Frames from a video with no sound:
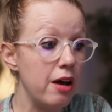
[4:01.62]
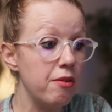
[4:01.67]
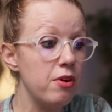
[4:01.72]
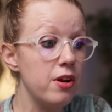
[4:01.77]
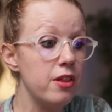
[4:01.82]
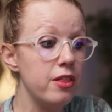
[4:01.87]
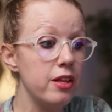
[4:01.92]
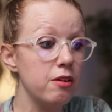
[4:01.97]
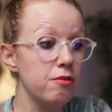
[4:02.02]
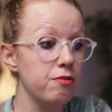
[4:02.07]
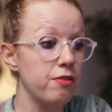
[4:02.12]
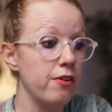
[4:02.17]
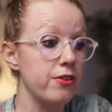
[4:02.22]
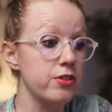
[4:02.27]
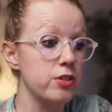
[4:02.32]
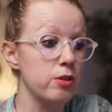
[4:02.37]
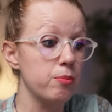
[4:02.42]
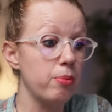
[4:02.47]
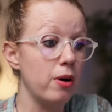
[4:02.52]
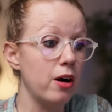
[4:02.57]
everything
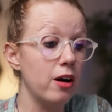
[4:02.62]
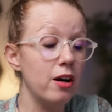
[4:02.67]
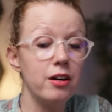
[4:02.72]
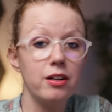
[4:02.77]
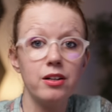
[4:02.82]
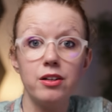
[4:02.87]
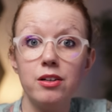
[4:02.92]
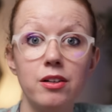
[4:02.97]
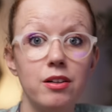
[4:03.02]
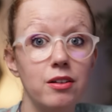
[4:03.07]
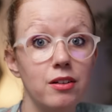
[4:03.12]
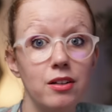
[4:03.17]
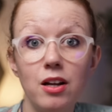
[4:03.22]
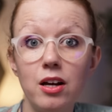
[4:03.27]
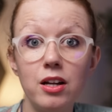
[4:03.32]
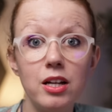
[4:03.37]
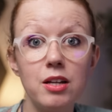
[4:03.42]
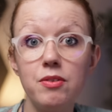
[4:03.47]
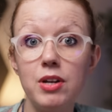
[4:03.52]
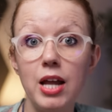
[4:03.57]
falls apart
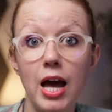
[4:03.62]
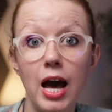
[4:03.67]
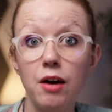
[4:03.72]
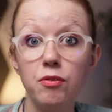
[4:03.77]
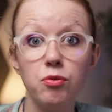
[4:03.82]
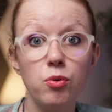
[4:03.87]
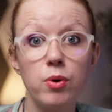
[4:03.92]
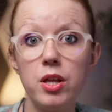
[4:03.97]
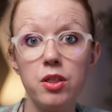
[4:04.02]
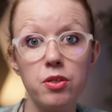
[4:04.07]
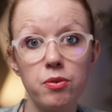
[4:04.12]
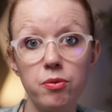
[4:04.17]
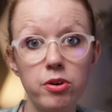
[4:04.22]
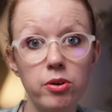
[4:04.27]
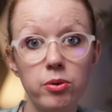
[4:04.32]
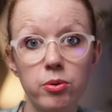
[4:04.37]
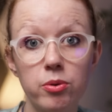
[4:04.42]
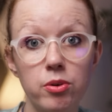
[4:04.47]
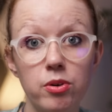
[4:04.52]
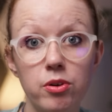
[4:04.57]
not even halfway
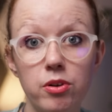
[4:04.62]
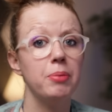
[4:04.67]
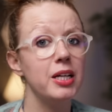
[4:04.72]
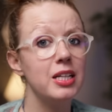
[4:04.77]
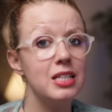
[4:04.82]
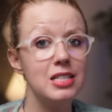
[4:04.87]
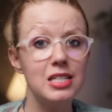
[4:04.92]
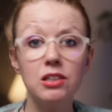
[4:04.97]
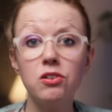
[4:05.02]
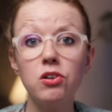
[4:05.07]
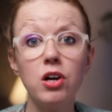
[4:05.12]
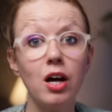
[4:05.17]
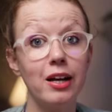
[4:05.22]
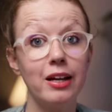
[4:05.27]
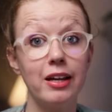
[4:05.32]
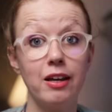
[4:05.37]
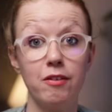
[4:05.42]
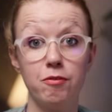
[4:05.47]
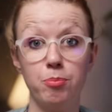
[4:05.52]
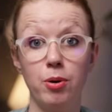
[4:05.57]
through. But you still
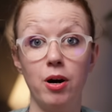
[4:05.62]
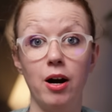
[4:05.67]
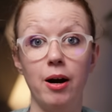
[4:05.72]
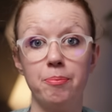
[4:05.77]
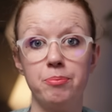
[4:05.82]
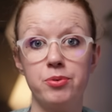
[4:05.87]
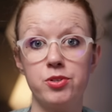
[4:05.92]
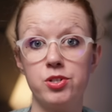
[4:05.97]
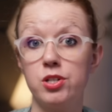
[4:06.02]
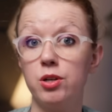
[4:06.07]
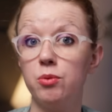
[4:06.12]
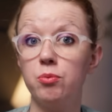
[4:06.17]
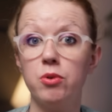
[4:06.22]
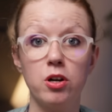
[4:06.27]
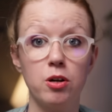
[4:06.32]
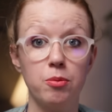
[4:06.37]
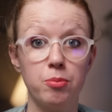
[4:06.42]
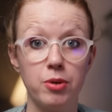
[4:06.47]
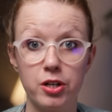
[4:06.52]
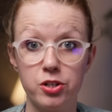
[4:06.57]
gotta give props to
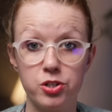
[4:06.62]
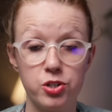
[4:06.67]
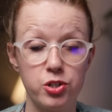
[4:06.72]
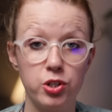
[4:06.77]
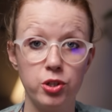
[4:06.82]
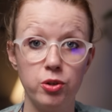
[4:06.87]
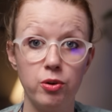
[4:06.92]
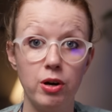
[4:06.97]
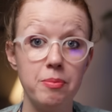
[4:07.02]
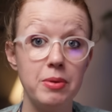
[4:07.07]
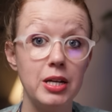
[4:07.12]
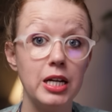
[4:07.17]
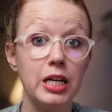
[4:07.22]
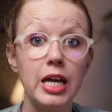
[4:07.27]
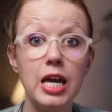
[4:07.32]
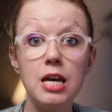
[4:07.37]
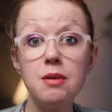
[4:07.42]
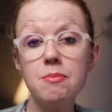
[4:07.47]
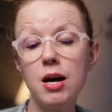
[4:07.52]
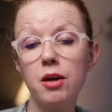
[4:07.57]
Rotobrush 2. I mean, it
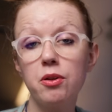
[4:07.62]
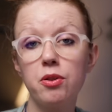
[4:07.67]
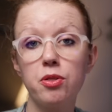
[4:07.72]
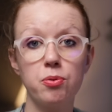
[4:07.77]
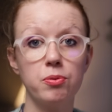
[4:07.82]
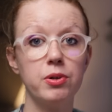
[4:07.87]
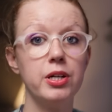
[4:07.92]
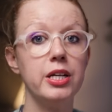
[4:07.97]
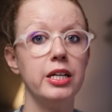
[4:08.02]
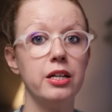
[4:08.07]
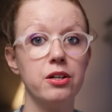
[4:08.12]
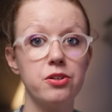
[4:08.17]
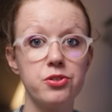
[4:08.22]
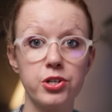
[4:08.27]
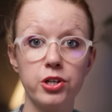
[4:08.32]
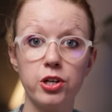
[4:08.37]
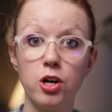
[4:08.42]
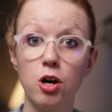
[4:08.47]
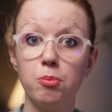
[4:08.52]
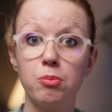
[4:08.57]
came out 3 years
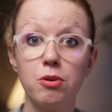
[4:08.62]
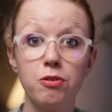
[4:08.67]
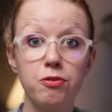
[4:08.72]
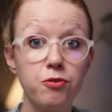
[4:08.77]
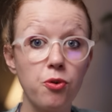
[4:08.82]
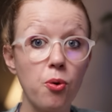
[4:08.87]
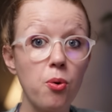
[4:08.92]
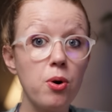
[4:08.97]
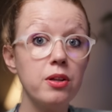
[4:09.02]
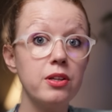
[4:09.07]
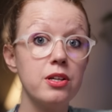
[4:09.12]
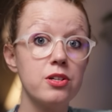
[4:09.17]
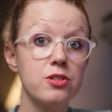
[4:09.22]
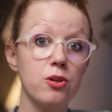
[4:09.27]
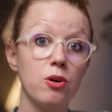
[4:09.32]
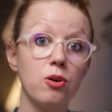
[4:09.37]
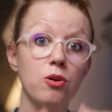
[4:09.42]
ago before this